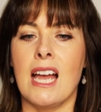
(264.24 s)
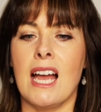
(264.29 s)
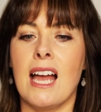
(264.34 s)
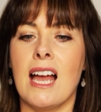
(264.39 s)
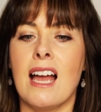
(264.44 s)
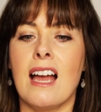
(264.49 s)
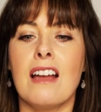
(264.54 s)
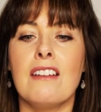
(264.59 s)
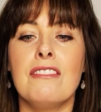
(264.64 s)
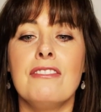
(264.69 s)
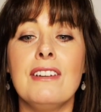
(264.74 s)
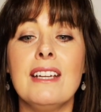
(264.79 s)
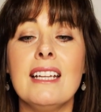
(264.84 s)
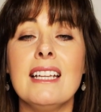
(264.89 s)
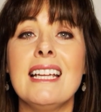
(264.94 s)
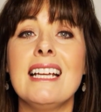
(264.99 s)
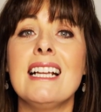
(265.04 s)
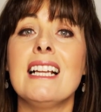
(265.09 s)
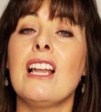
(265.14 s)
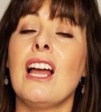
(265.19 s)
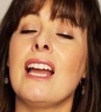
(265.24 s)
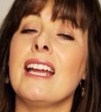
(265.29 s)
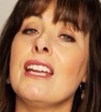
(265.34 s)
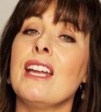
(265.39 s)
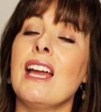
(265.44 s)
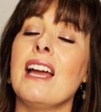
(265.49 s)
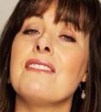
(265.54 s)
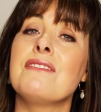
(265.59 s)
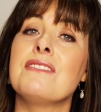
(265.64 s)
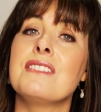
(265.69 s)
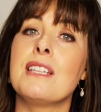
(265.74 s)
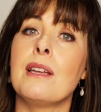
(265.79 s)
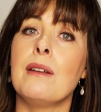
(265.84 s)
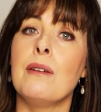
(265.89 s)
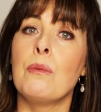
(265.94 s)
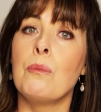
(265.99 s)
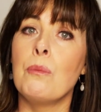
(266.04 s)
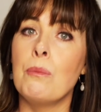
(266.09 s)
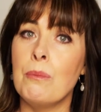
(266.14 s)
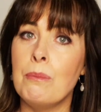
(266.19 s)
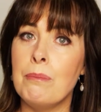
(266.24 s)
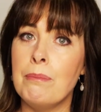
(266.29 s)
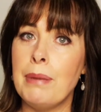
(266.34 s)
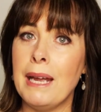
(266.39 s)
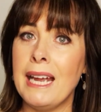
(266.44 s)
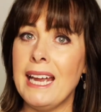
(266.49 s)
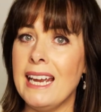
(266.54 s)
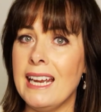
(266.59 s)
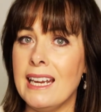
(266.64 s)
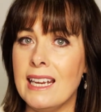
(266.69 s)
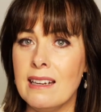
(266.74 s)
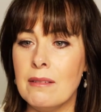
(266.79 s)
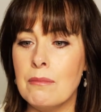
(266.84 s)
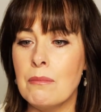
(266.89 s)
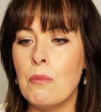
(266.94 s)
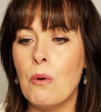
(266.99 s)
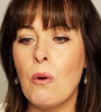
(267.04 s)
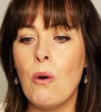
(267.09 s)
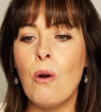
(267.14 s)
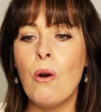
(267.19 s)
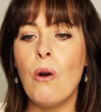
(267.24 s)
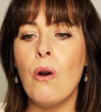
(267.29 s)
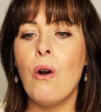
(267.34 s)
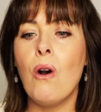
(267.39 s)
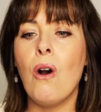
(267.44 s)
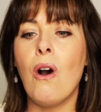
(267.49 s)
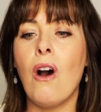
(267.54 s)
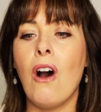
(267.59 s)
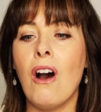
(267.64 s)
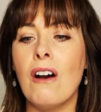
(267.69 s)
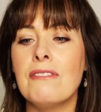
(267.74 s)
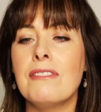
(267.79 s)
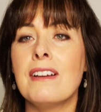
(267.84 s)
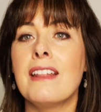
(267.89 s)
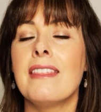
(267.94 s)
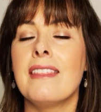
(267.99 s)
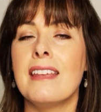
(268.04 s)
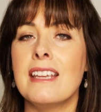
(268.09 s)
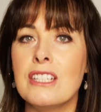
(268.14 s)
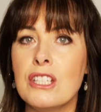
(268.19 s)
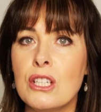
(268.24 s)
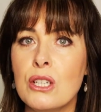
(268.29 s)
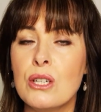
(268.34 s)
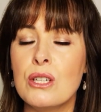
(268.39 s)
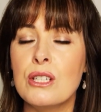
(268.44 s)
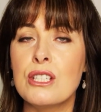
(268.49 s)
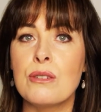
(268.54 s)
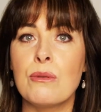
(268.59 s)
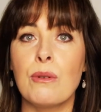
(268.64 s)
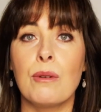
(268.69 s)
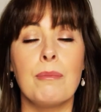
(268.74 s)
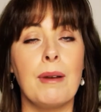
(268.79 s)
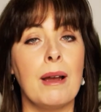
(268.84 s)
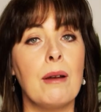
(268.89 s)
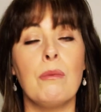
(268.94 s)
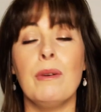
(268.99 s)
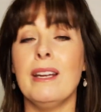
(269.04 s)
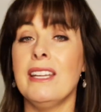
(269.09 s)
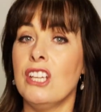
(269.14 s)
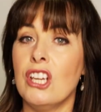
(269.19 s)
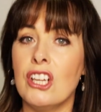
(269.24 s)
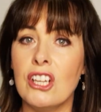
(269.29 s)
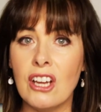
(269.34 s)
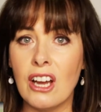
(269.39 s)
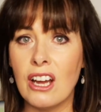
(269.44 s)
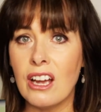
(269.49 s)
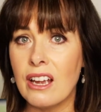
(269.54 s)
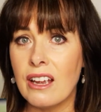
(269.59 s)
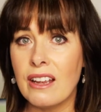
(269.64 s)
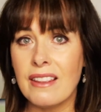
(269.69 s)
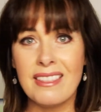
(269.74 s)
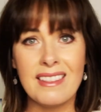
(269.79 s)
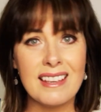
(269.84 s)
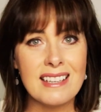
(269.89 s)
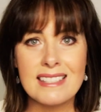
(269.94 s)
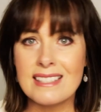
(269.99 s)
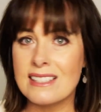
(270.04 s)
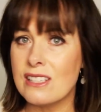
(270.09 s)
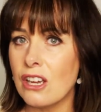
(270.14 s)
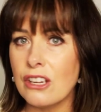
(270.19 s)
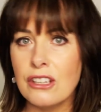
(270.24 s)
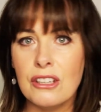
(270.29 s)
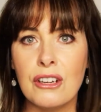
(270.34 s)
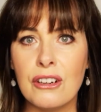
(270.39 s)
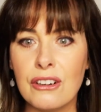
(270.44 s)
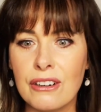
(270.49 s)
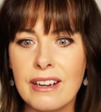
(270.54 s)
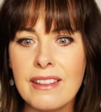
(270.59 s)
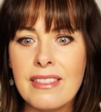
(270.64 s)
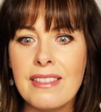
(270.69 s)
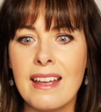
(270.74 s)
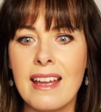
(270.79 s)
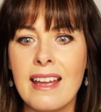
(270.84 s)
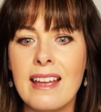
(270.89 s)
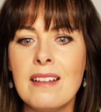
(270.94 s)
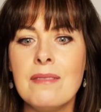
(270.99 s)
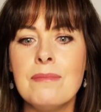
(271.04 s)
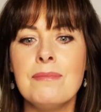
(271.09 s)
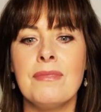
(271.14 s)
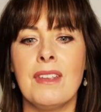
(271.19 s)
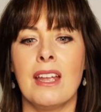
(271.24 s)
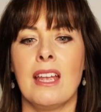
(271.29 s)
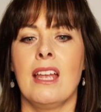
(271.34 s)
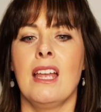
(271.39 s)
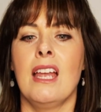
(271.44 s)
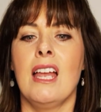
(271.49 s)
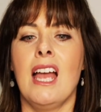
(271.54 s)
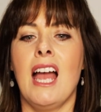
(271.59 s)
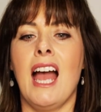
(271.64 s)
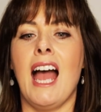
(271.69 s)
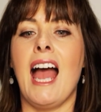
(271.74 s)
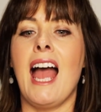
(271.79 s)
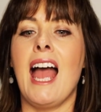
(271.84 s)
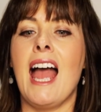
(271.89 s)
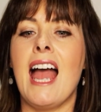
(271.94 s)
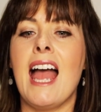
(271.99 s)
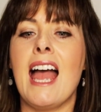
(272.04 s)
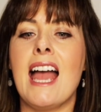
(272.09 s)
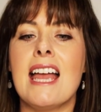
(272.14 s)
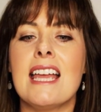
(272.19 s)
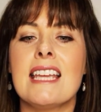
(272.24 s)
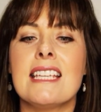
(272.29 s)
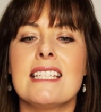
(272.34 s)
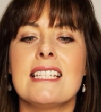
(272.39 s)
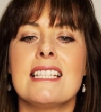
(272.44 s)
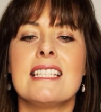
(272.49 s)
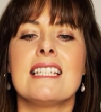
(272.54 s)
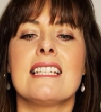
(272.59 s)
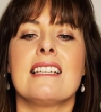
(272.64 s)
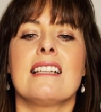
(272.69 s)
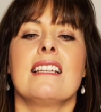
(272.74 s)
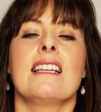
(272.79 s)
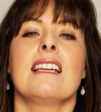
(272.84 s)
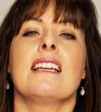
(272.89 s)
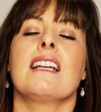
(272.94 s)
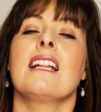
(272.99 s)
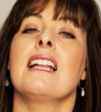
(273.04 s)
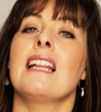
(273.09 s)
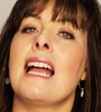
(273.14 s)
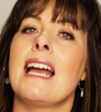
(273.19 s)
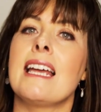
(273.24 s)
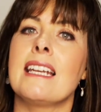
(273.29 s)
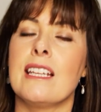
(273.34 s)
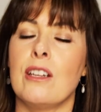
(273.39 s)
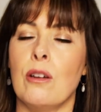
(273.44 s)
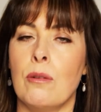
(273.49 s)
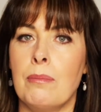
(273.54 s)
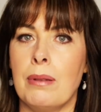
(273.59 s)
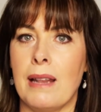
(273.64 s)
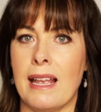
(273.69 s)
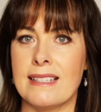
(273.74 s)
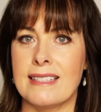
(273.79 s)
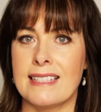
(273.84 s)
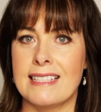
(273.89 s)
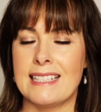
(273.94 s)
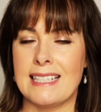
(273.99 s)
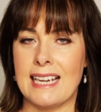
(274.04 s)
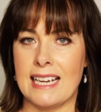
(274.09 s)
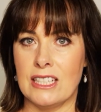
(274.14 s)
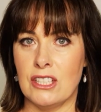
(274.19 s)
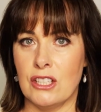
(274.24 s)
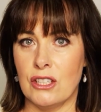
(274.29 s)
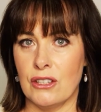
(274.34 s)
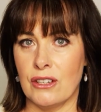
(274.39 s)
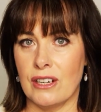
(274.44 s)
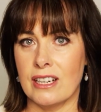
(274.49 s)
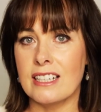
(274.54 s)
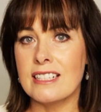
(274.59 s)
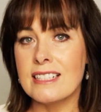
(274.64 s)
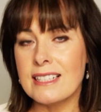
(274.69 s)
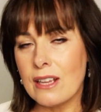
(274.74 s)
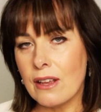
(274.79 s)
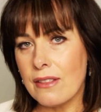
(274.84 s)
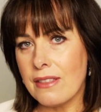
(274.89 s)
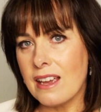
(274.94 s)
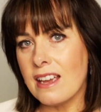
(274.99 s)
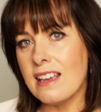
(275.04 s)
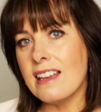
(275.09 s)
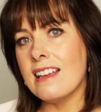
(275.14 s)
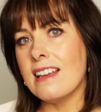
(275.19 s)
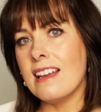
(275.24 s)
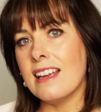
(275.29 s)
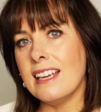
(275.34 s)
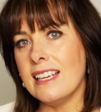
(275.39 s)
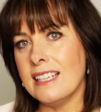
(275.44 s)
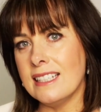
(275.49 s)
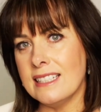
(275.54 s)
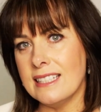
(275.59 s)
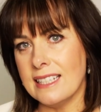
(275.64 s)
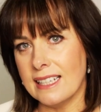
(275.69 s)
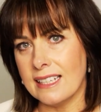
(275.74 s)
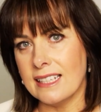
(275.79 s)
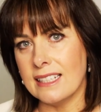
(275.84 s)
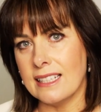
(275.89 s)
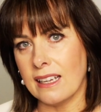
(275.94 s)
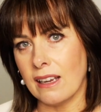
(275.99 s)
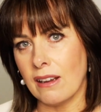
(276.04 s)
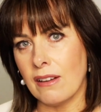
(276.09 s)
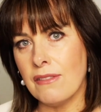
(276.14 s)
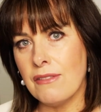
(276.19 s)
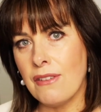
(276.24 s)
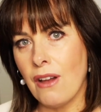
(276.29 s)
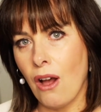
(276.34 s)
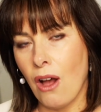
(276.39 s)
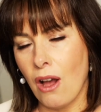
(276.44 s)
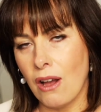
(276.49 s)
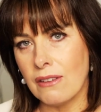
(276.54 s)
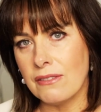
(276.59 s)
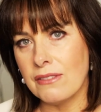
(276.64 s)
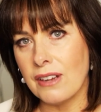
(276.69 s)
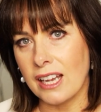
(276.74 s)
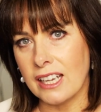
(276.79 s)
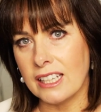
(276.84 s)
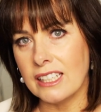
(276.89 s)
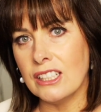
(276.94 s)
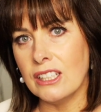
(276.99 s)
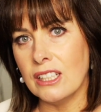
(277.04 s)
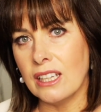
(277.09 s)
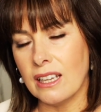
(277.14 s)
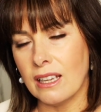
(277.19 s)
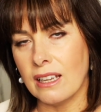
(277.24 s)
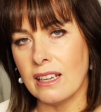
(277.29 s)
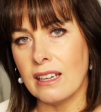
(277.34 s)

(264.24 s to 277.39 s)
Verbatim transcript: a feeling like you have to pee more often than usual, but when you go, there's no urine there, and cloudy or blood-stained urine. So they're indicative of a